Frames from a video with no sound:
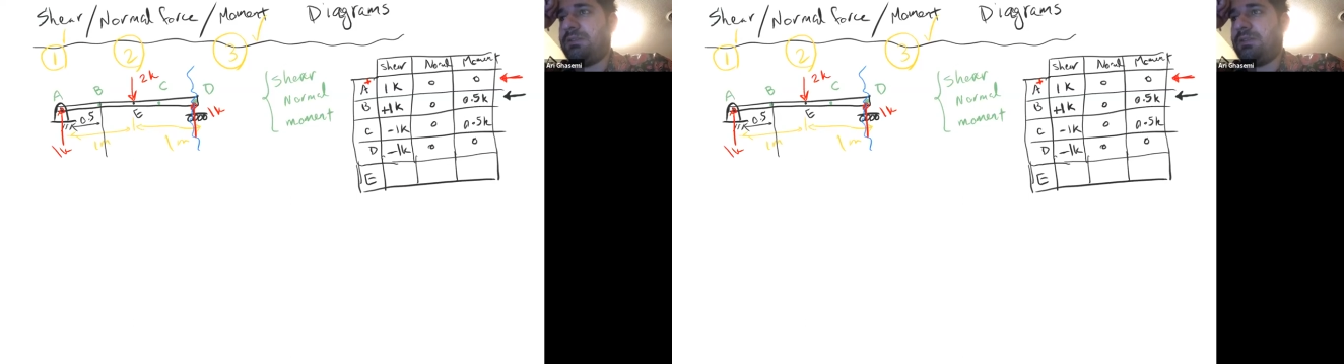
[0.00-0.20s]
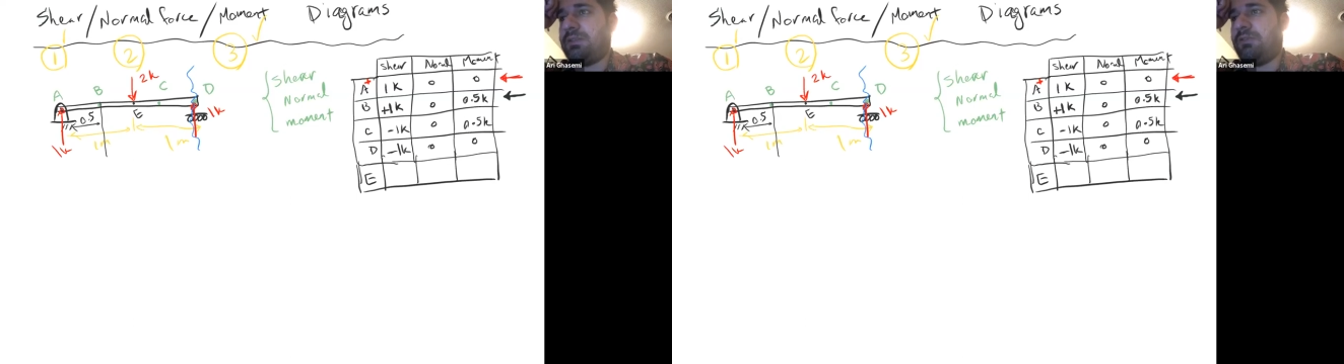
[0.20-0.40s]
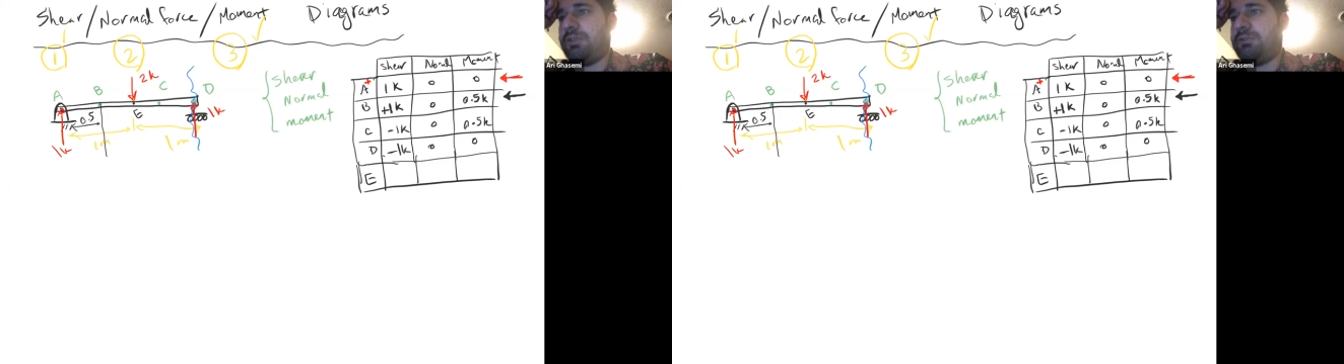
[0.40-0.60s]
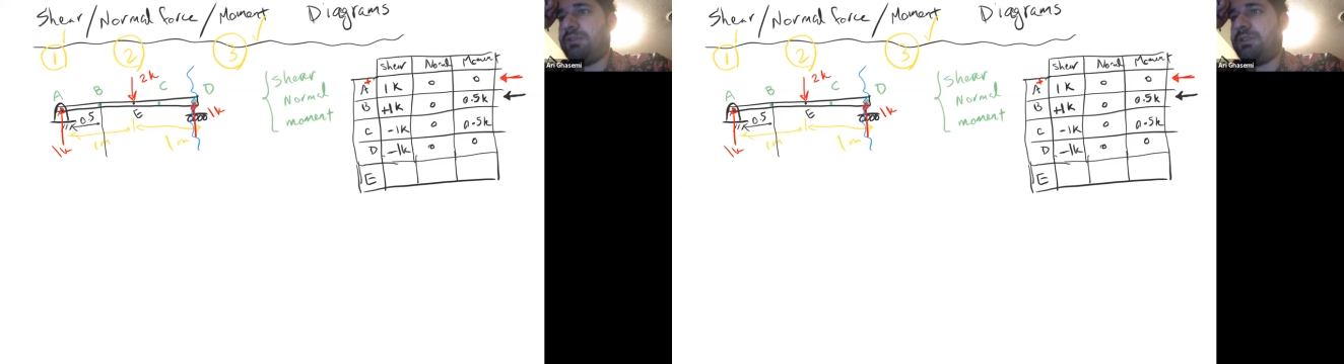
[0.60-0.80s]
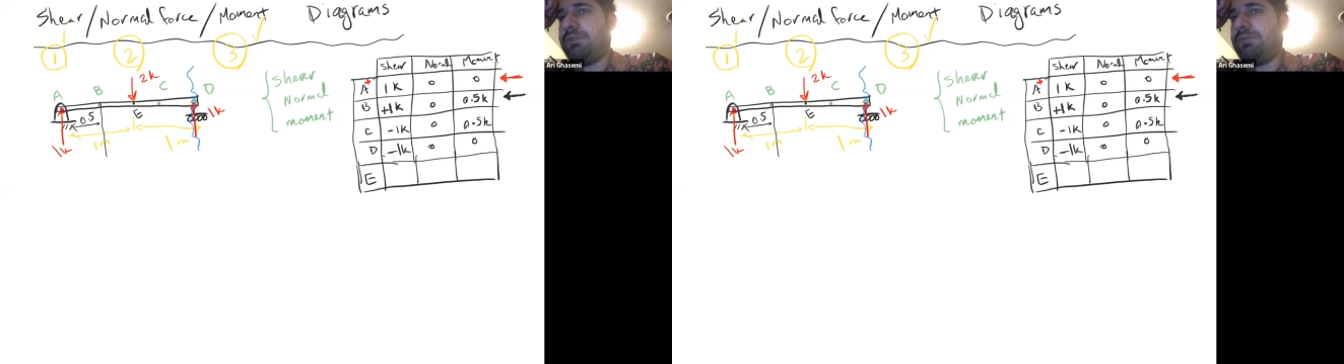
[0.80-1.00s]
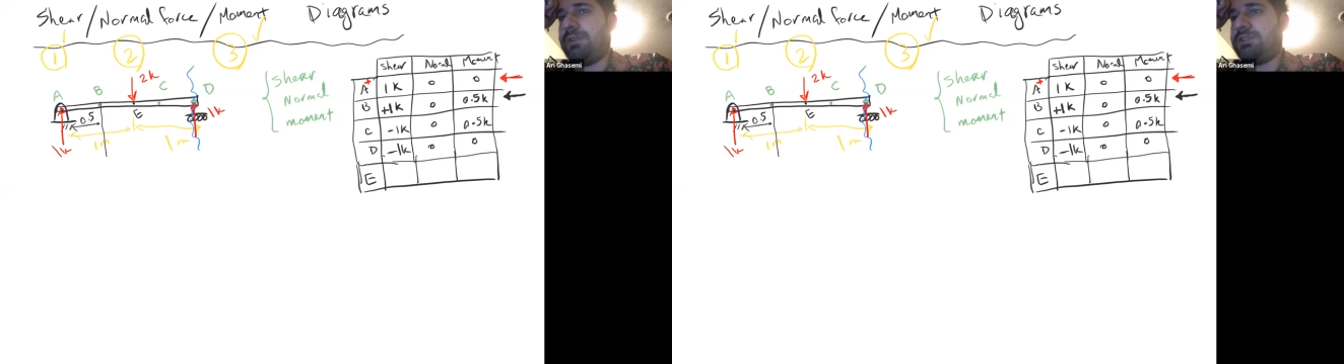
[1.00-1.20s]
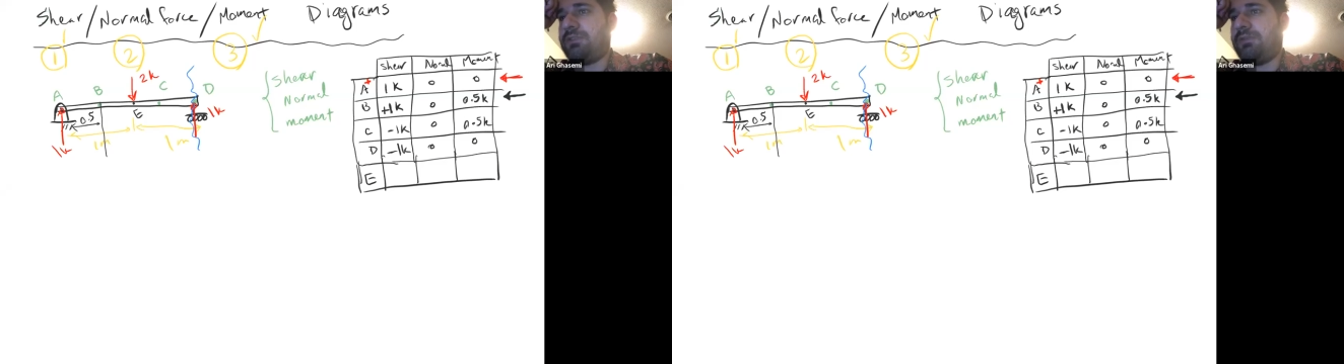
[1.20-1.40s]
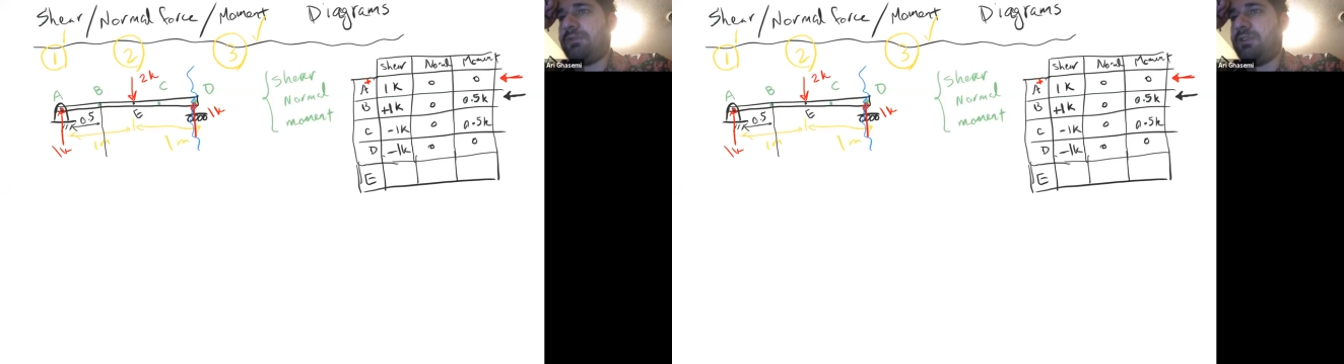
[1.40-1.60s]
According to the definition
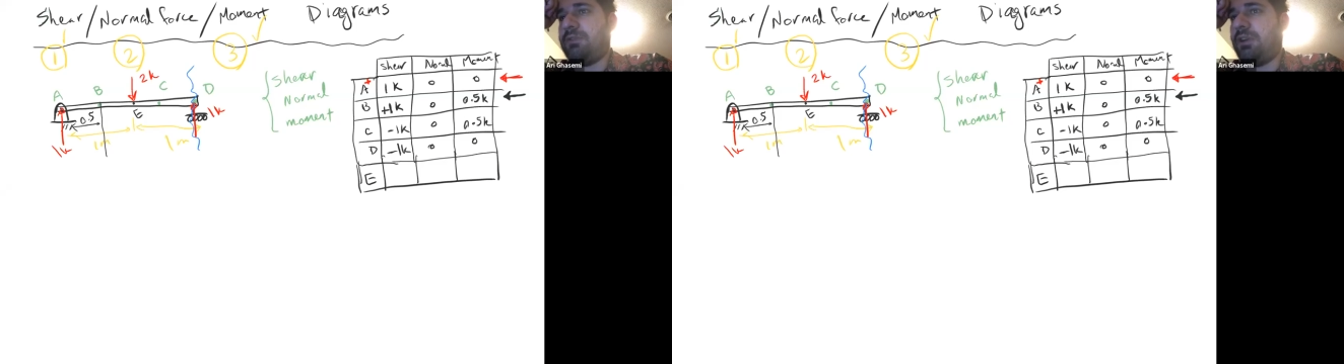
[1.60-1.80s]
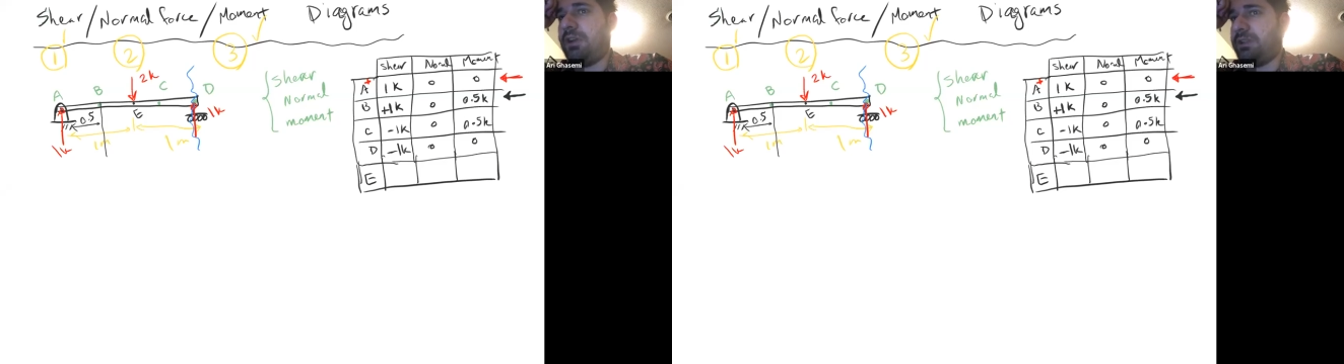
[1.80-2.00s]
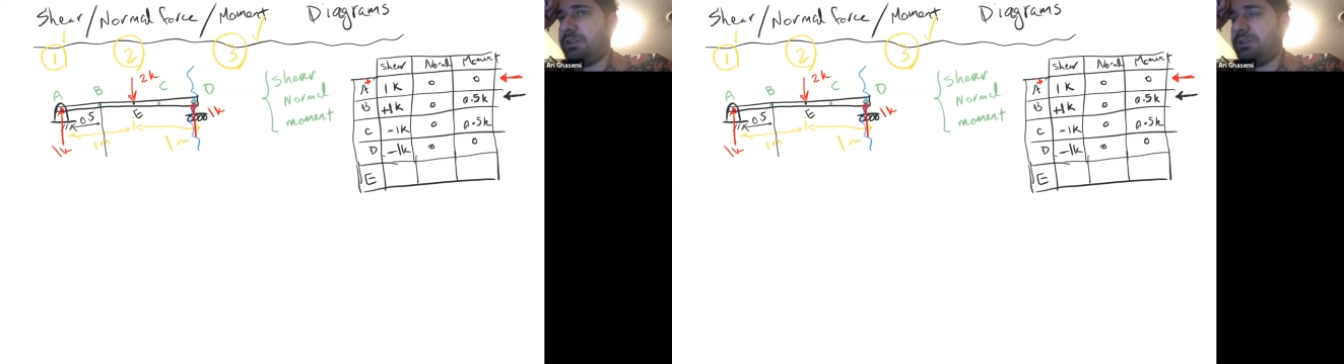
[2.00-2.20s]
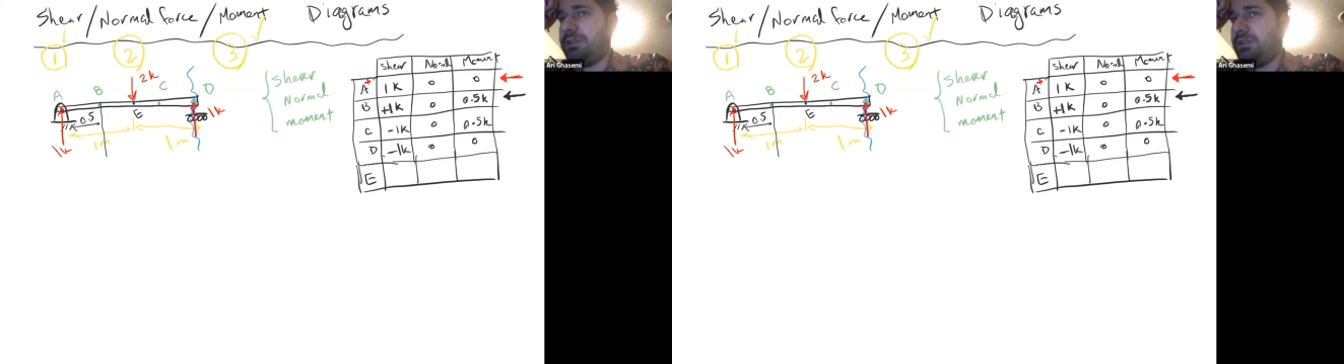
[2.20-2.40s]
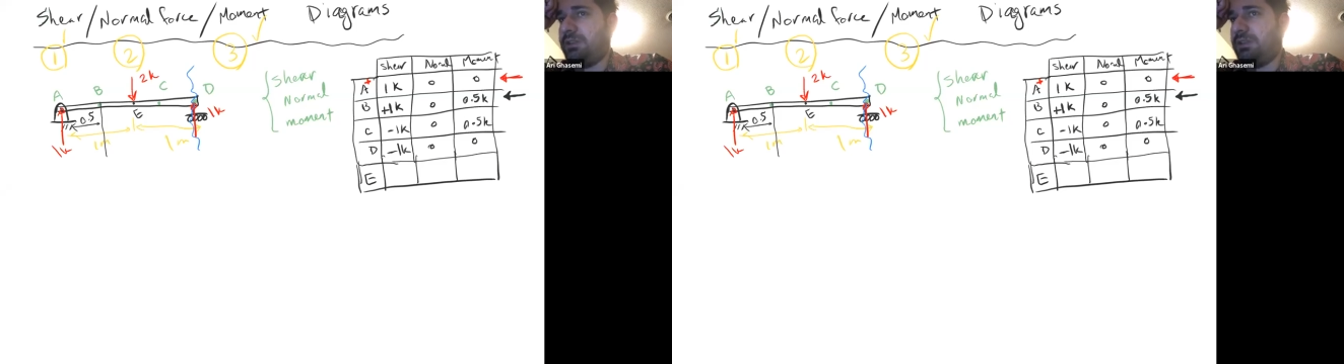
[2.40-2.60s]
of singularity,